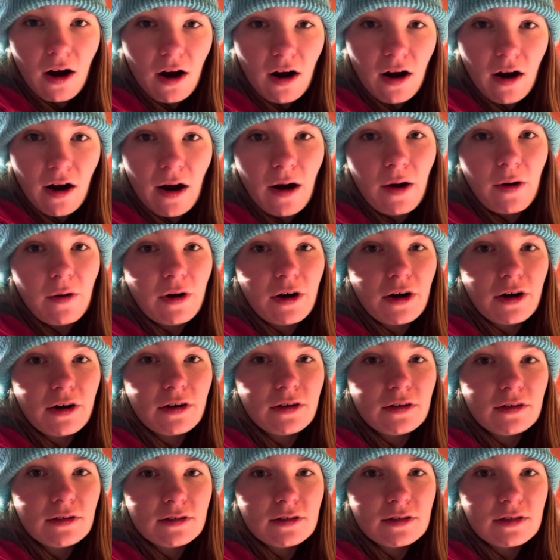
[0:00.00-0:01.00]
our
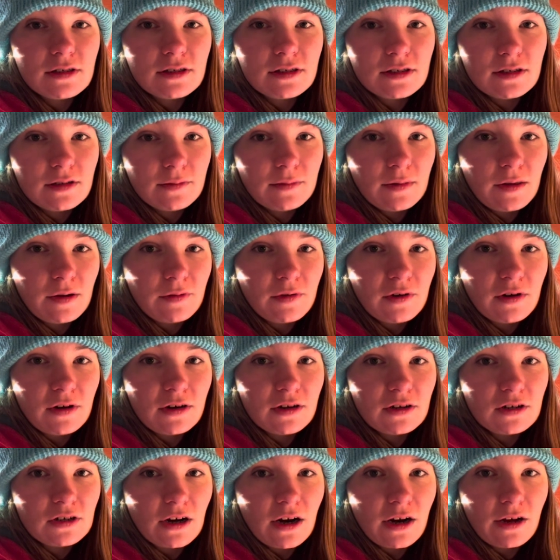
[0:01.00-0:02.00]
system that we're going
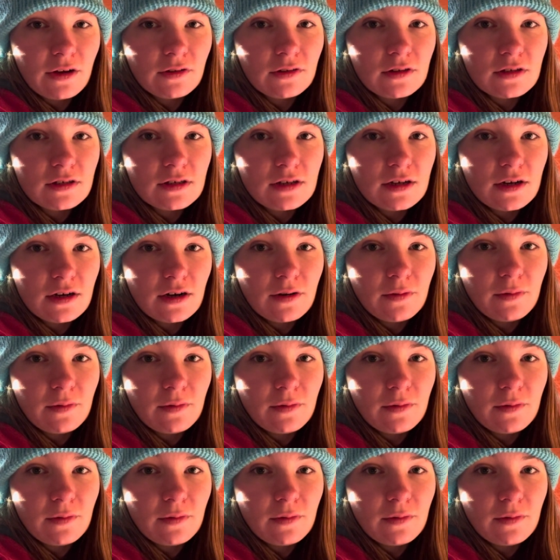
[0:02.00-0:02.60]
to try out this year.